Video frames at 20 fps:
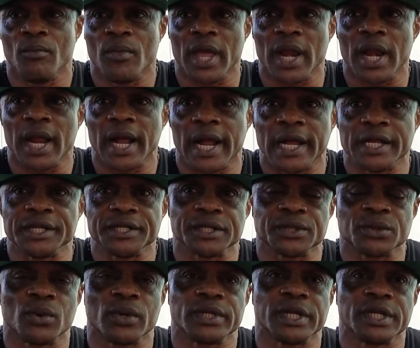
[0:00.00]
But I
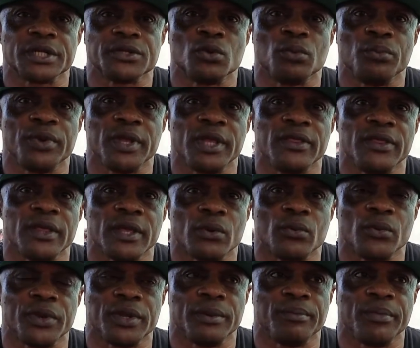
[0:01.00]
just wanted to be there
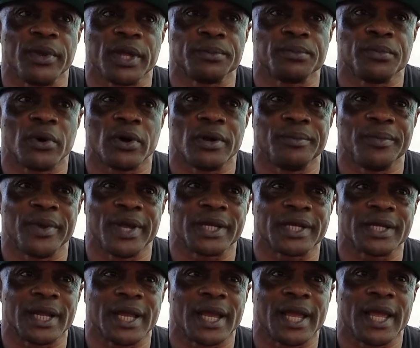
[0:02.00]
with the big boy. But
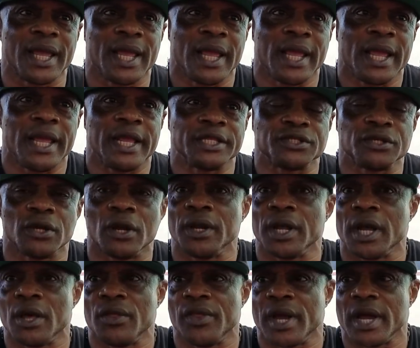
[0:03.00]
yeah, it
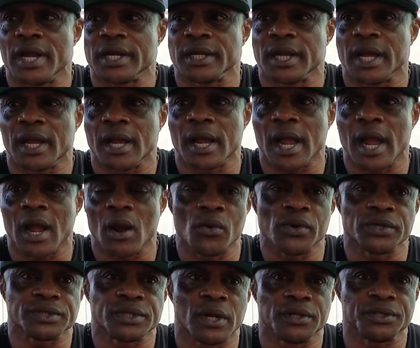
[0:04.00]
turned out that I
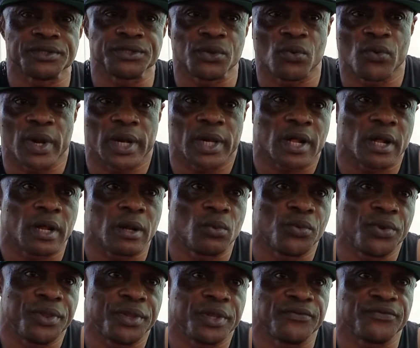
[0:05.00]
was also
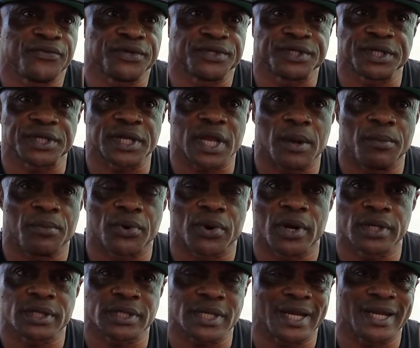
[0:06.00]
welcomed with the physique I
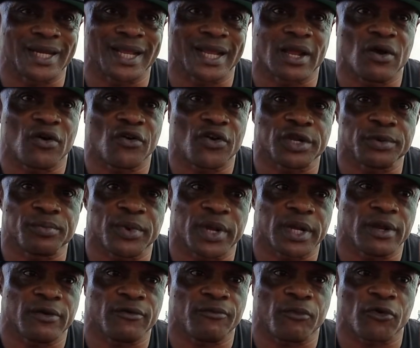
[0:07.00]
brought and the
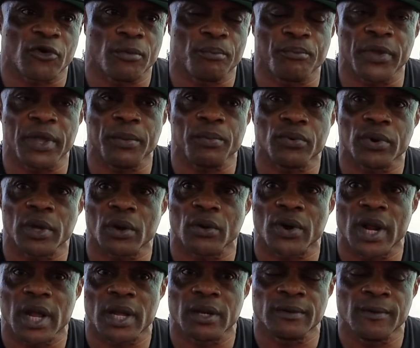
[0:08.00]
encouragement from people
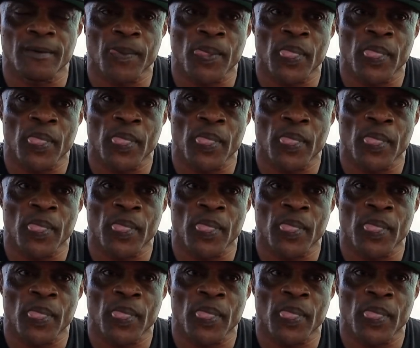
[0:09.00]
around.